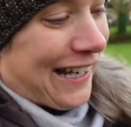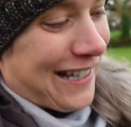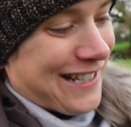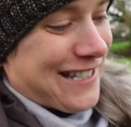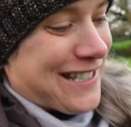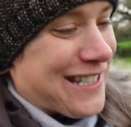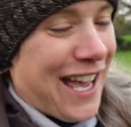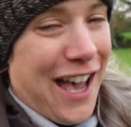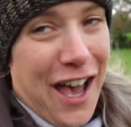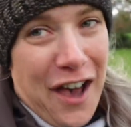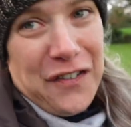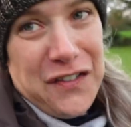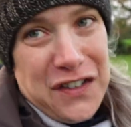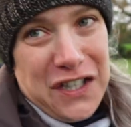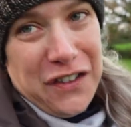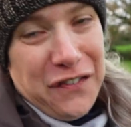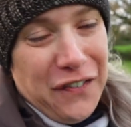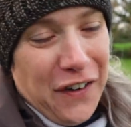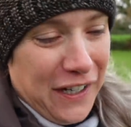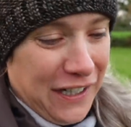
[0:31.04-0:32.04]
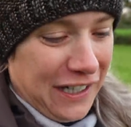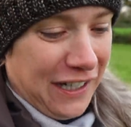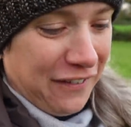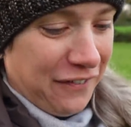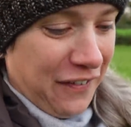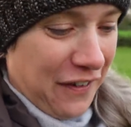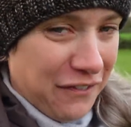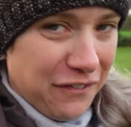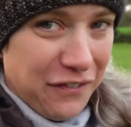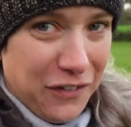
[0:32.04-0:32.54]
And after the final
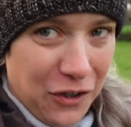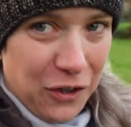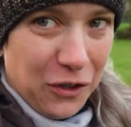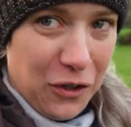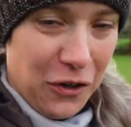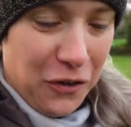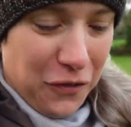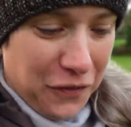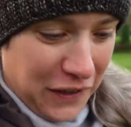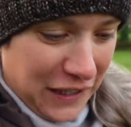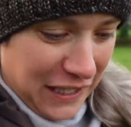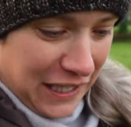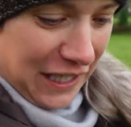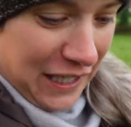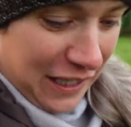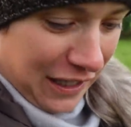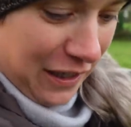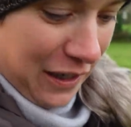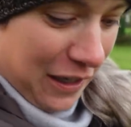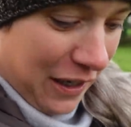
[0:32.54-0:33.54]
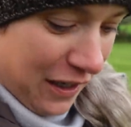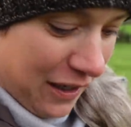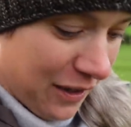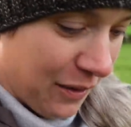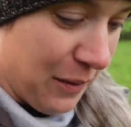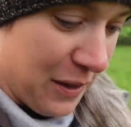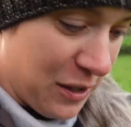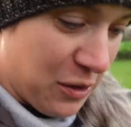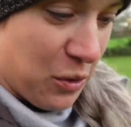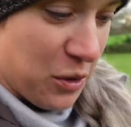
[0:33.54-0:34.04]
event vlog of the year,
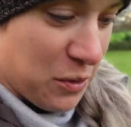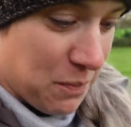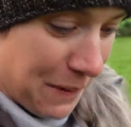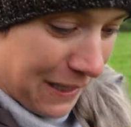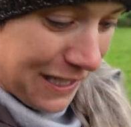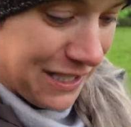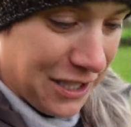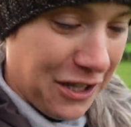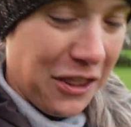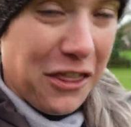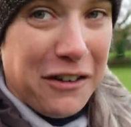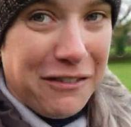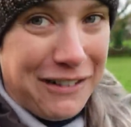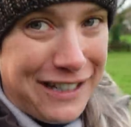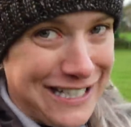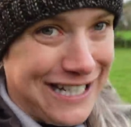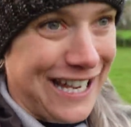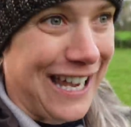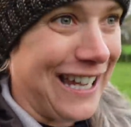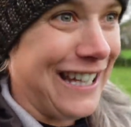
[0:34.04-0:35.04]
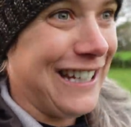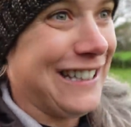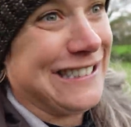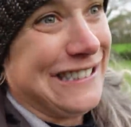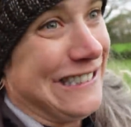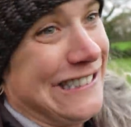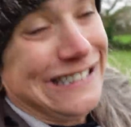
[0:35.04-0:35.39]
which was Bicton 3 day,